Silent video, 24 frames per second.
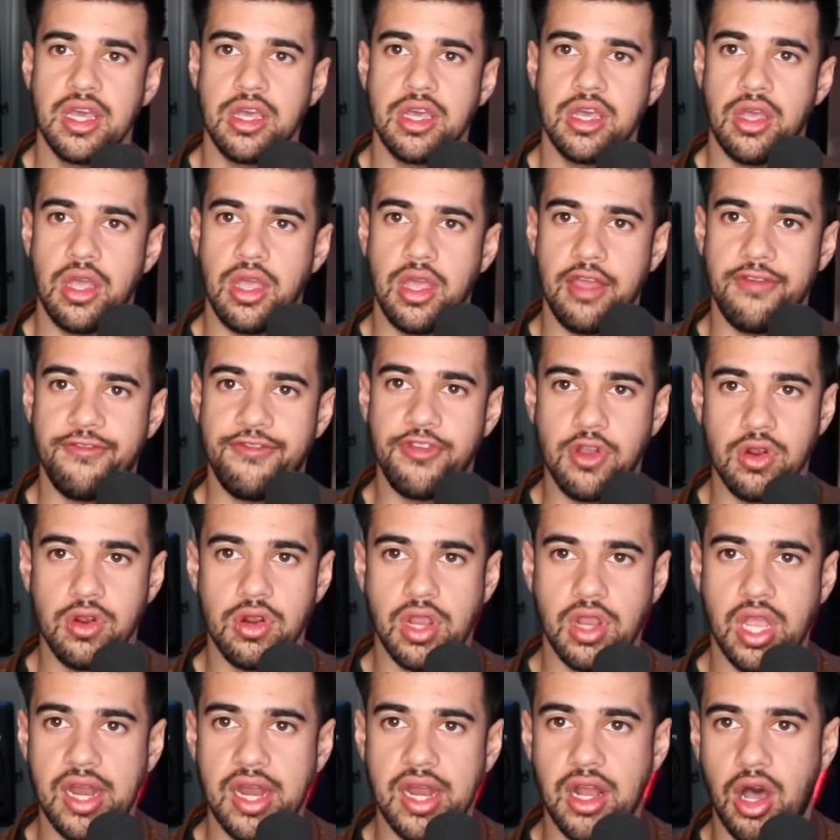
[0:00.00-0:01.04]
if you're
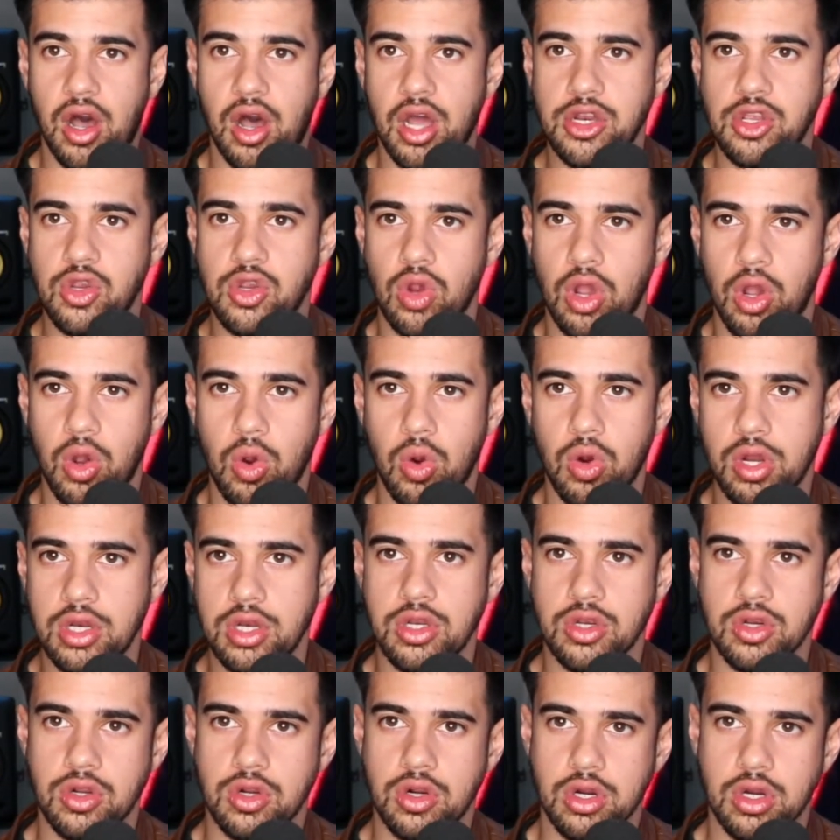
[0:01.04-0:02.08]
kind of on your own in
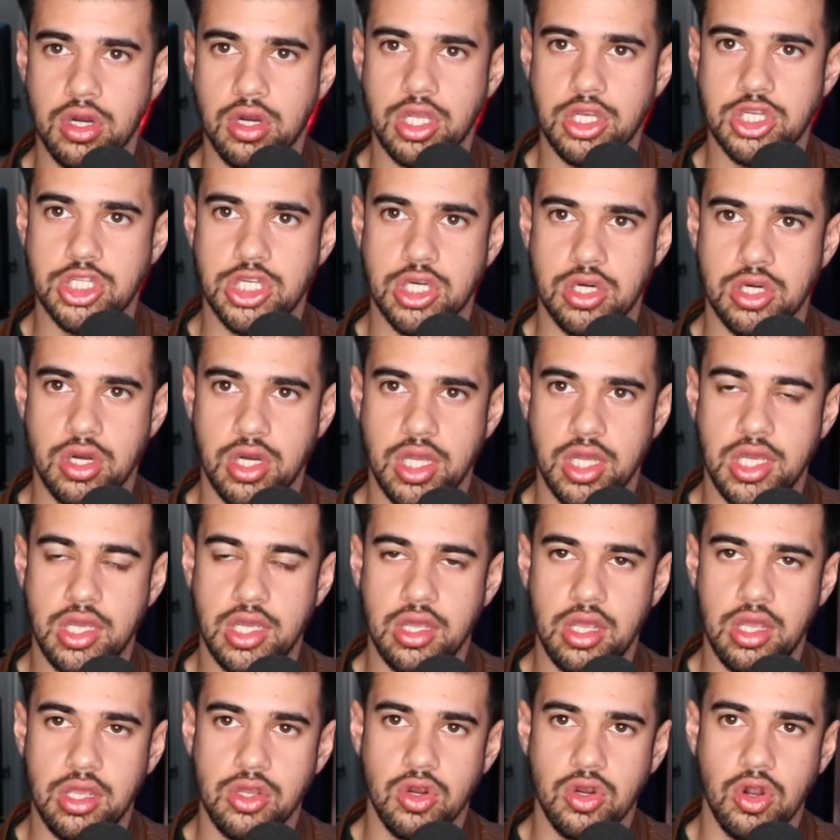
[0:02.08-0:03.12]
your learning journey,
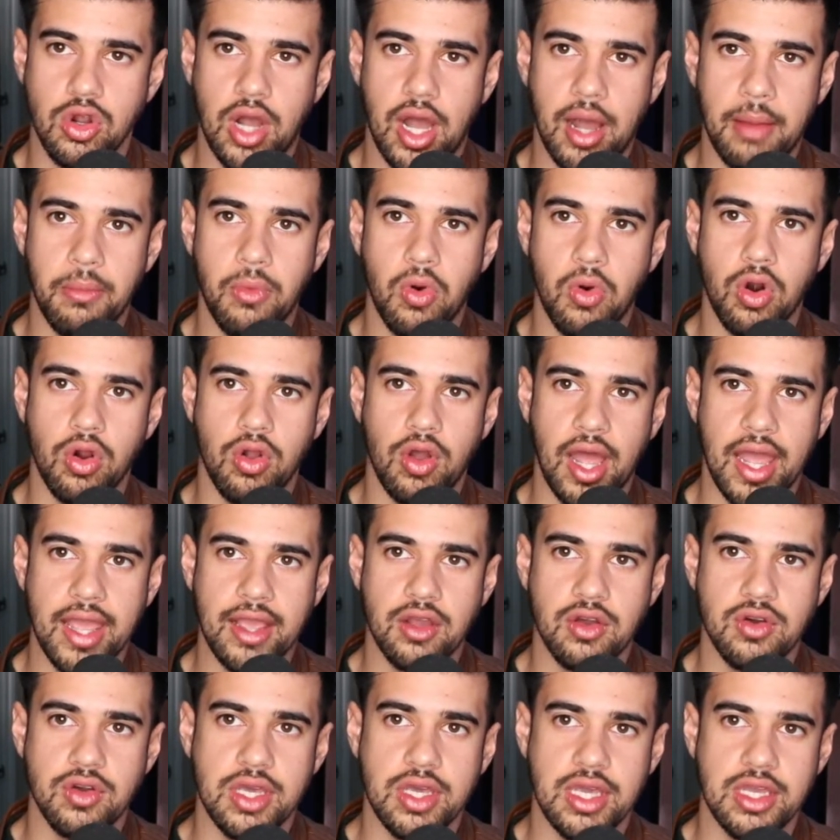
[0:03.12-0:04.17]
you're a lot more
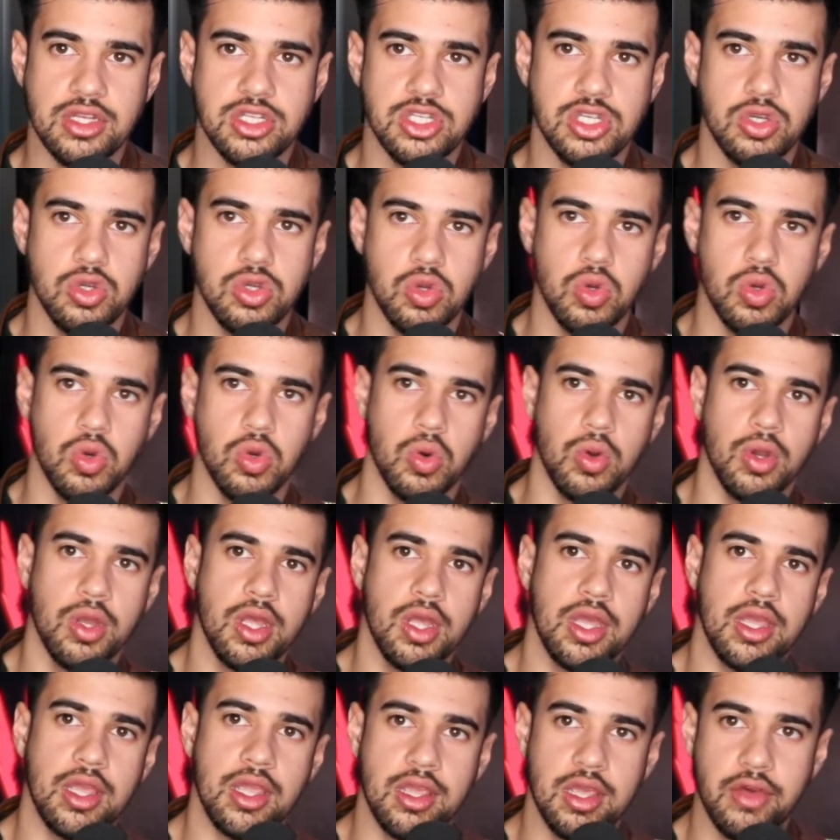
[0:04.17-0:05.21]
likely to
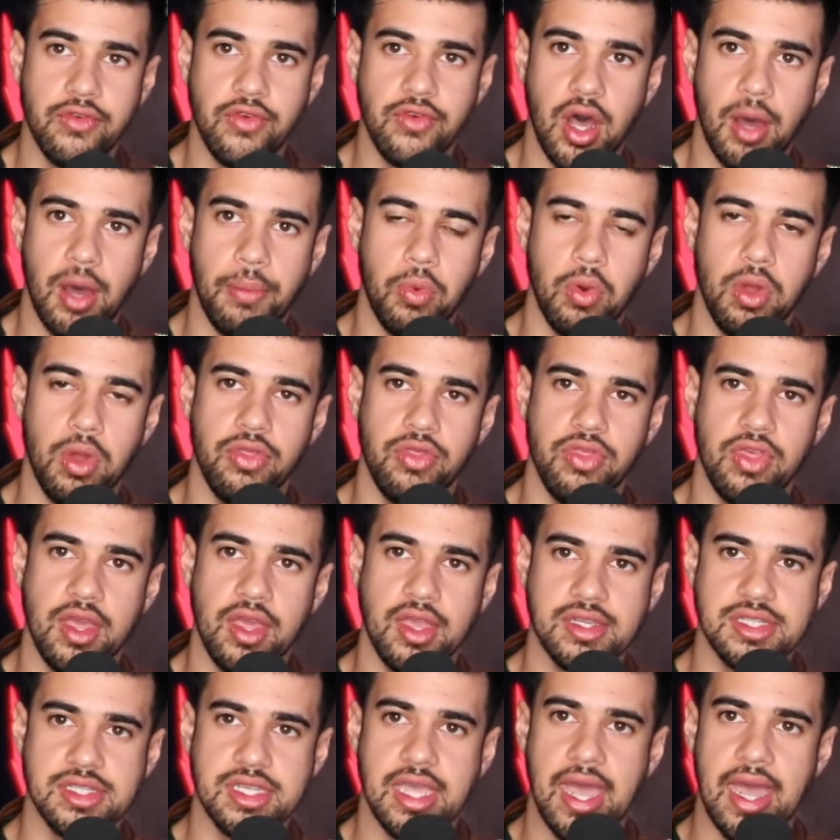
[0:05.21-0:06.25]
give up when
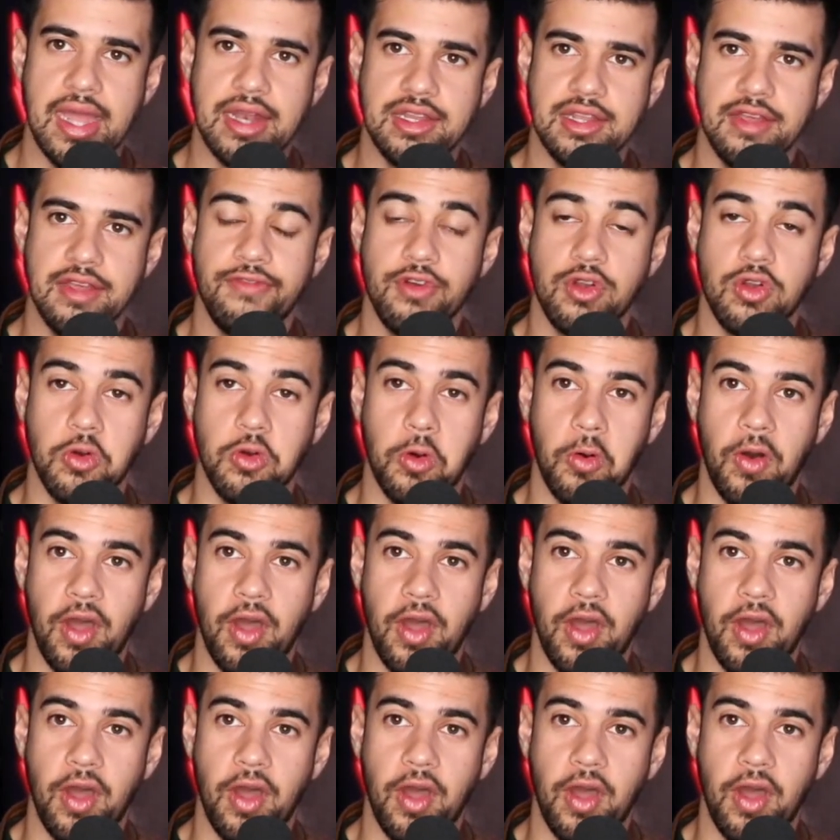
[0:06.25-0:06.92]
things get difficult